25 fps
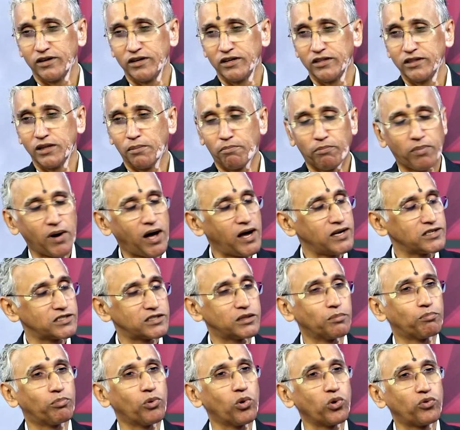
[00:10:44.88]
In the past,
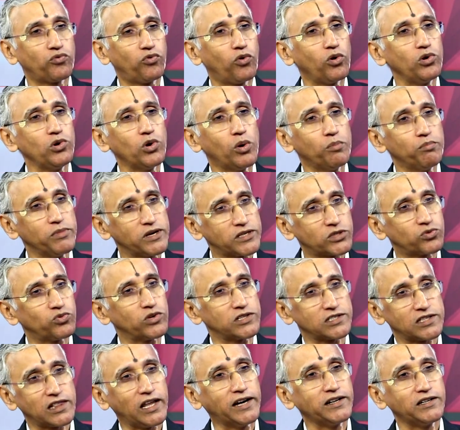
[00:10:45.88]
the portfolio mix
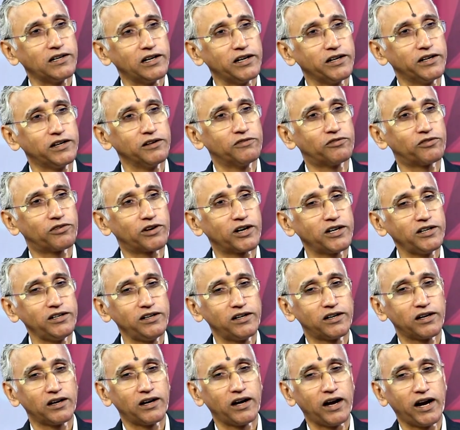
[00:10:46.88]
was slightly
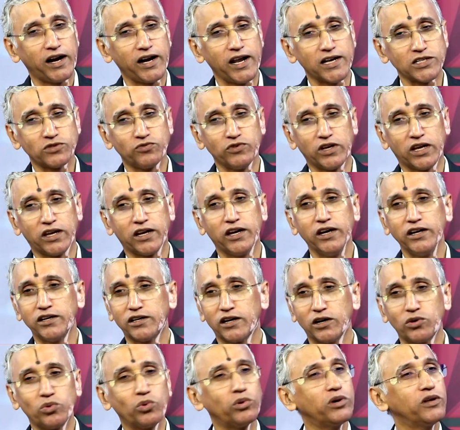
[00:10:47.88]
different, and as we
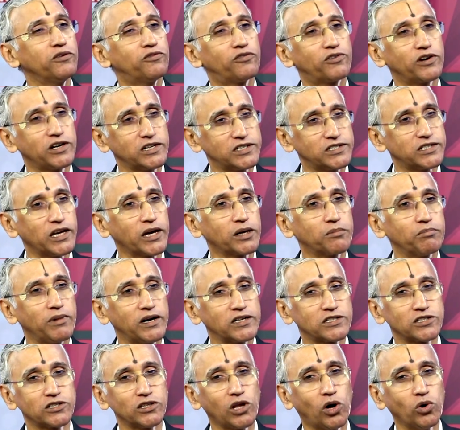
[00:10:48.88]
cater to different
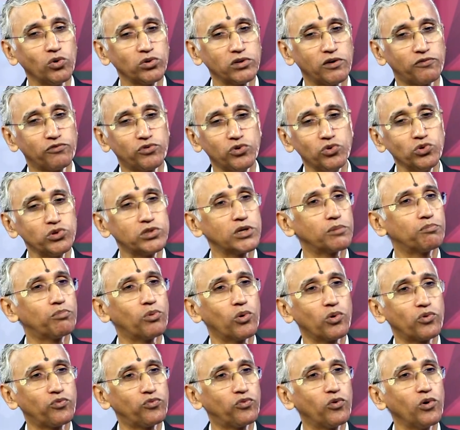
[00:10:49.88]
segments now, the future
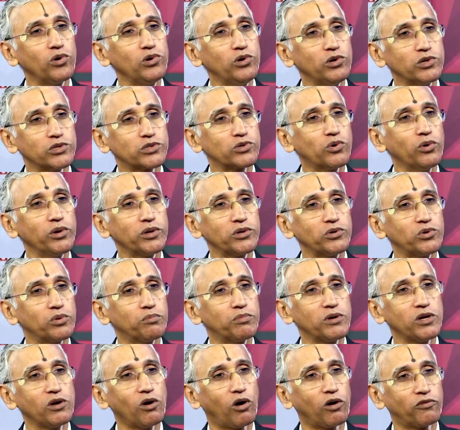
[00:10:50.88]
portfolio is going to
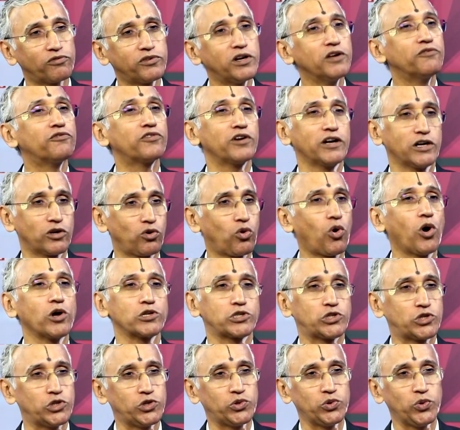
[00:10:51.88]
be of different
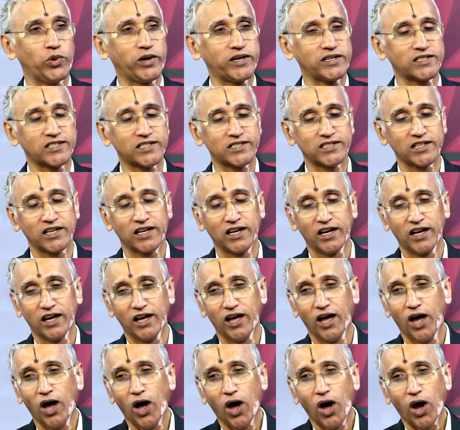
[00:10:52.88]
constituents.
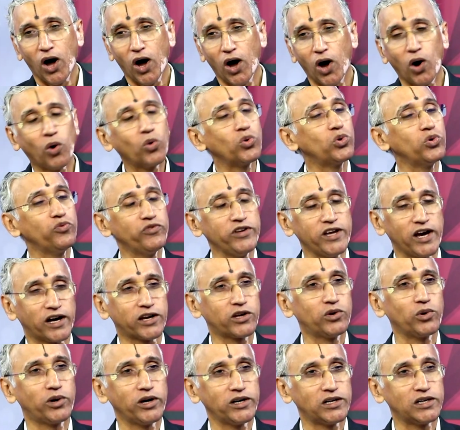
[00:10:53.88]
How do we
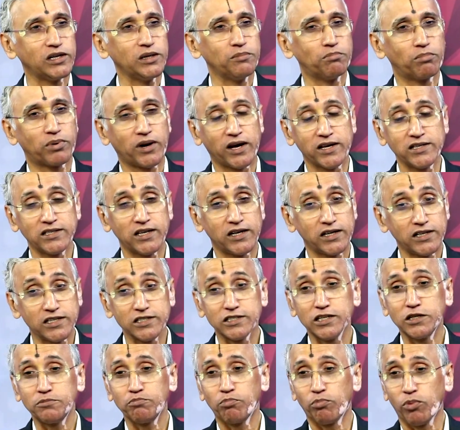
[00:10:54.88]
accurately price, and
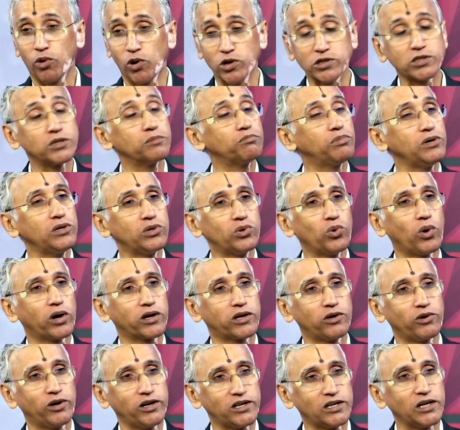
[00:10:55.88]
is it possible to
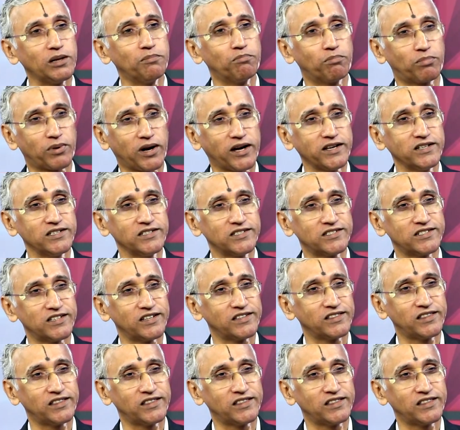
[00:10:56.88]
accurately price?